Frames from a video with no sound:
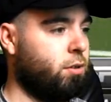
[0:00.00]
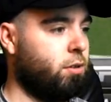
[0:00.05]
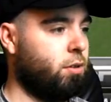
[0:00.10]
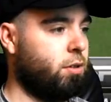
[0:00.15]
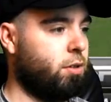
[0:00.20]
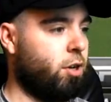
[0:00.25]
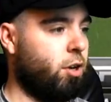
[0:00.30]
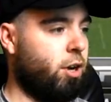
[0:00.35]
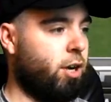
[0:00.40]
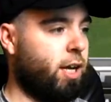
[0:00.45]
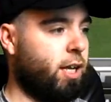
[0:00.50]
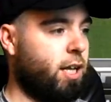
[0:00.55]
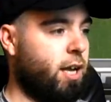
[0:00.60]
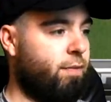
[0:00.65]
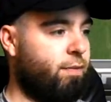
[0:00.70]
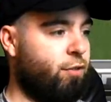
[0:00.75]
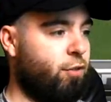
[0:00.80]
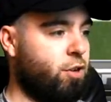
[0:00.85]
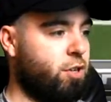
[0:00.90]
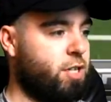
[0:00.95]
Let's go get
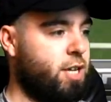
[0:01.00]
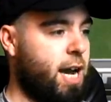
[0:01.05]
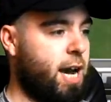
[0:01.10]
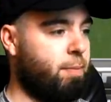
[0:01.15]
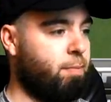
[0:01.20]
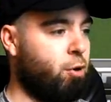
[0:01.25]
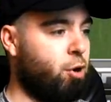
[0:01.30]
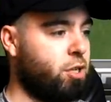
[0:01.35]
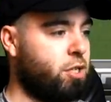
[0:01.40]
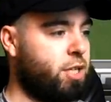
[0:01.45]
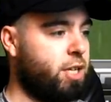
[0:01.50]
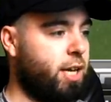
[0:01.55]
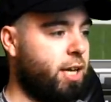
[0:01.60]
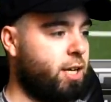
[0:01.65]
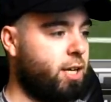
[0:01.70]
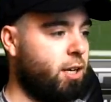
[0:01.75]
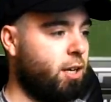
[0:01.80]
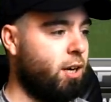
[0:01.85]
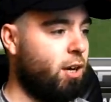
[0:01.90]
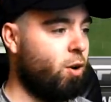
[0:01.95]
that first down, Bostic.
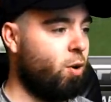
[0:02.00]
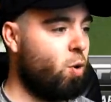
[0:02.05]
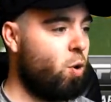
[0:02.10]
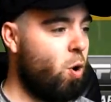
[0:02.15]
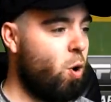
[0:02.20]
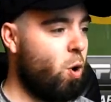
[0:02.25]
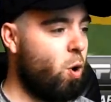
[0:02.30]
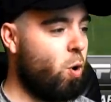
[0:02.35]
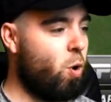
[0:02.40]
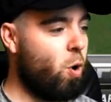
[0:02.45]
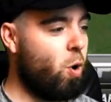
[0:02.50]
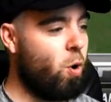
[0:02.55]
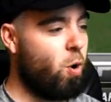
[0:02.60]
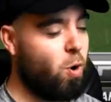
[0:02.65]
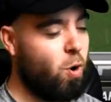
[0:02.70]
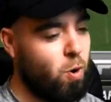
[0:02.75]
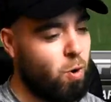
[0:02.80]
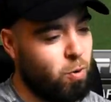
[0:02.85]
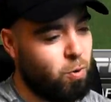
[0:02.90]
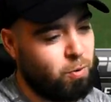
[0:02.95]

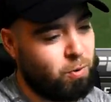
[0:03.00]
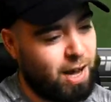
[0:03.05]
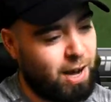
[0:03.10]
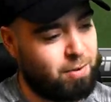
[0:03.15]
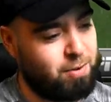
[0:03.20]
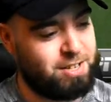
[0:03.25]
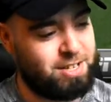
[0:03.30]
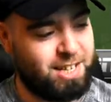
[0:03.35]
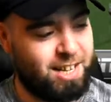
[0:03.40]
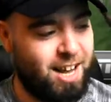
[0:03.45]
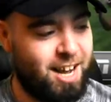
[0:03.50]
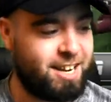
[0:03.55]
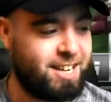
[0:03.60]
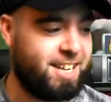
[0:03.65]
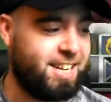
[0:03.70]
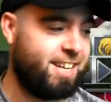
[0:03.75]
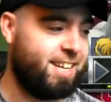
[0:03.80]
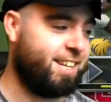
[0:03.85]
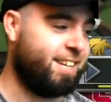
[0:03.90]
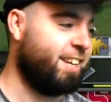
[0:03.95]
Ooh, that was lucky.